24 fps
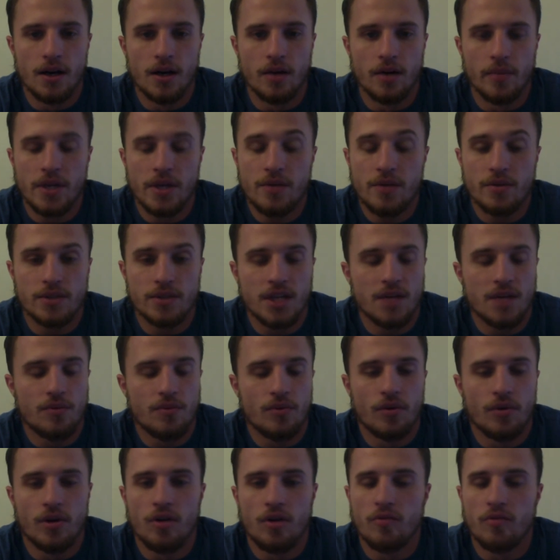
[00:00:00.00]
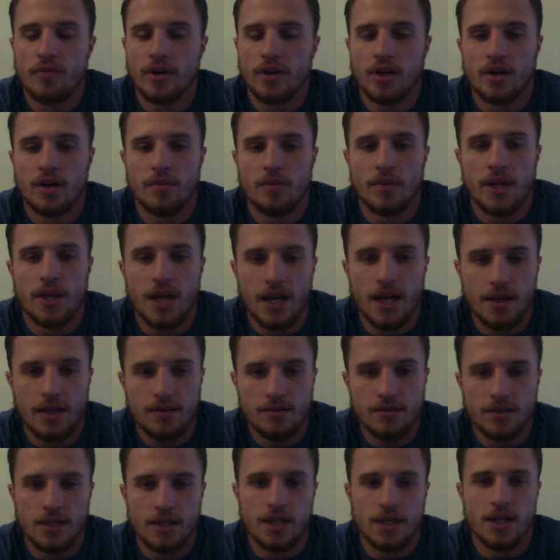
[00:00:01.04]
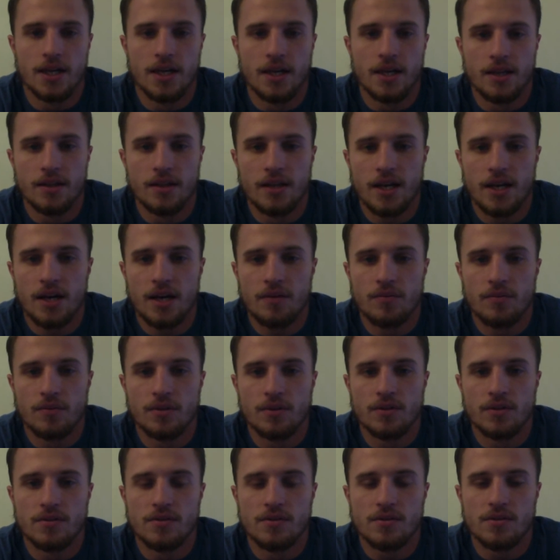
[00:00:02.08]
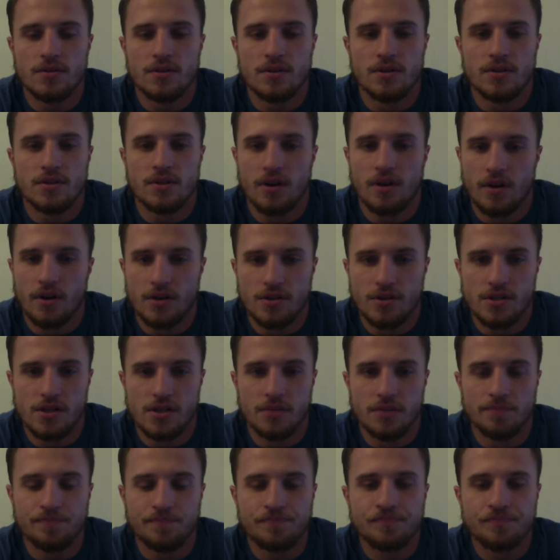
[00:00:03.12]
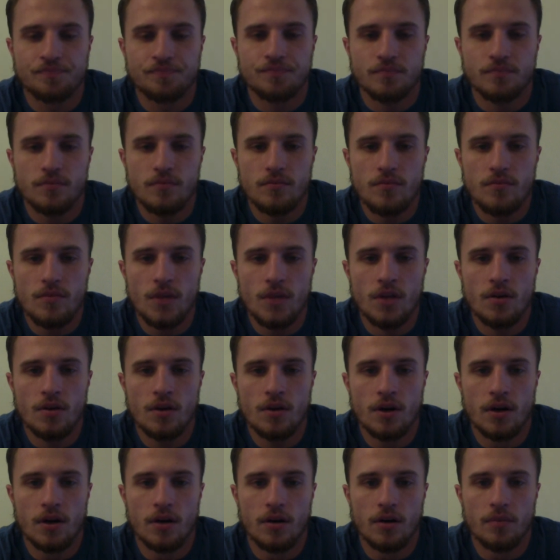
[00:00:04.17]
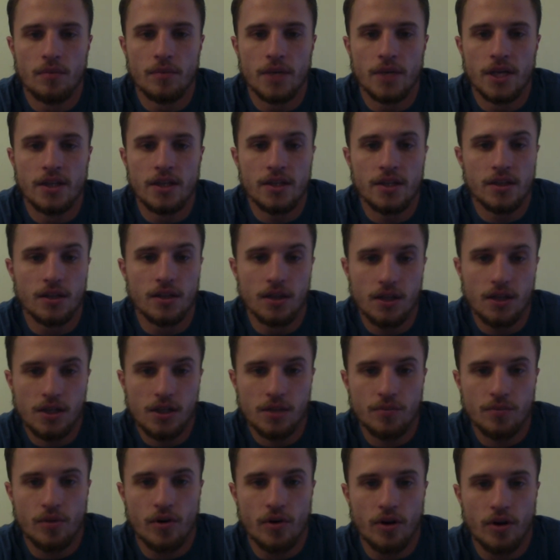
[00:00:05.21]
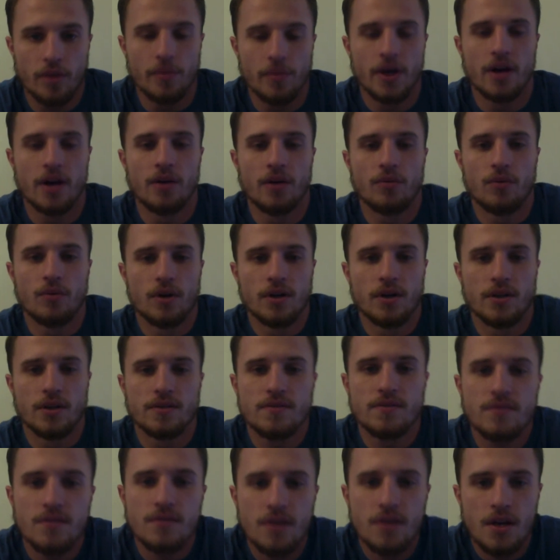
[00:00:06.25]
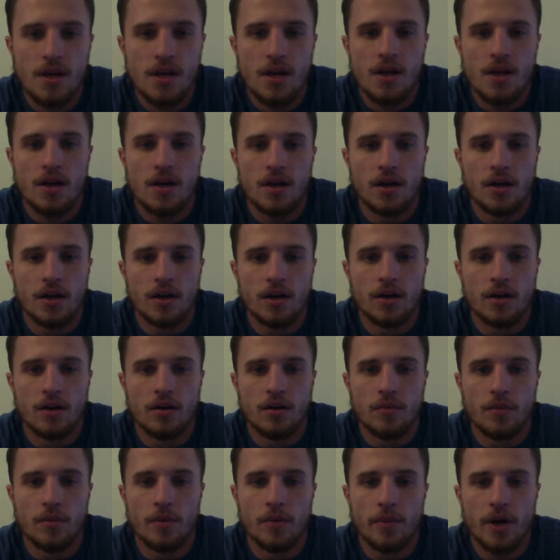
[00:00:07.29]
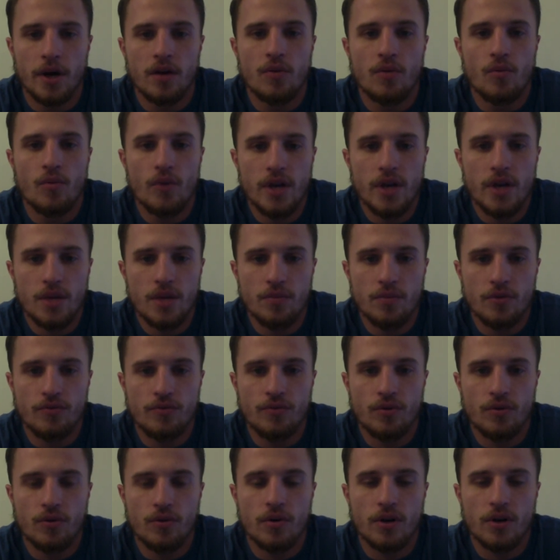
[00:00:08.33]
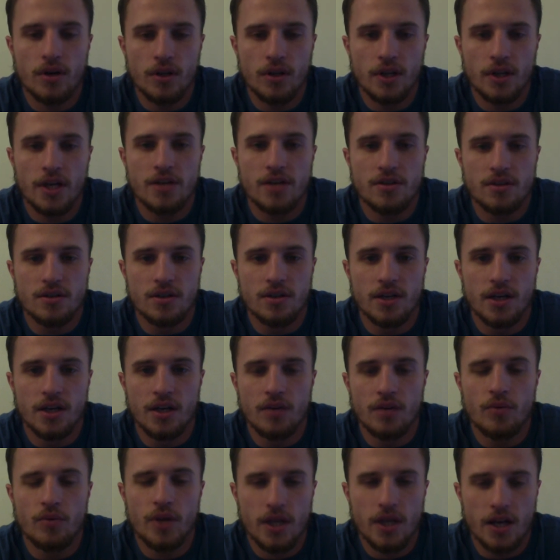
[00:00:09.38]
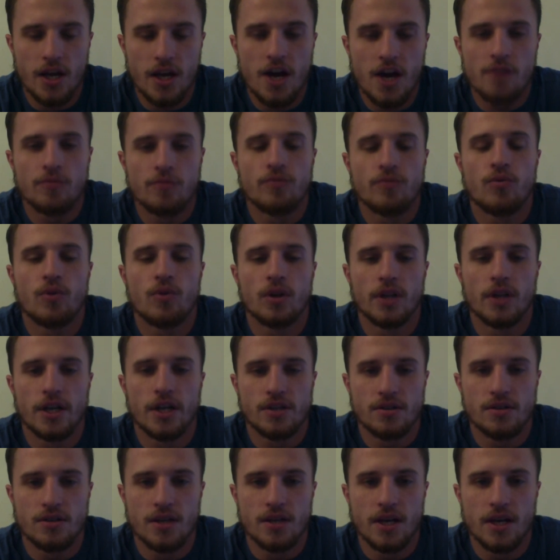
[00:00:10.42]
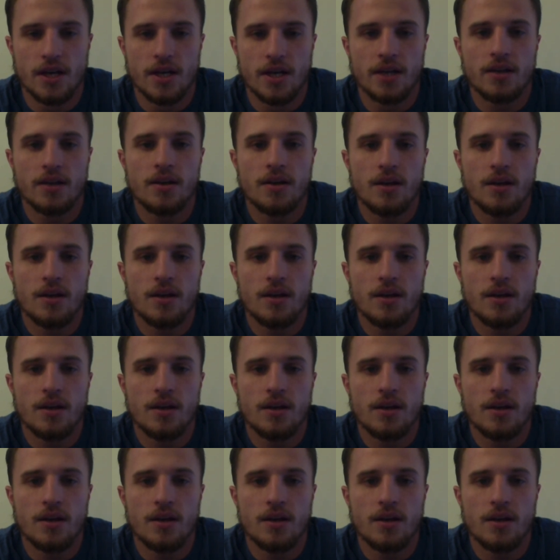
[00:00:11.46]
He was able to overcome that, and that was astonishing. And then the luck part about it was, about a week before Election Day, a week and a half before Election Day,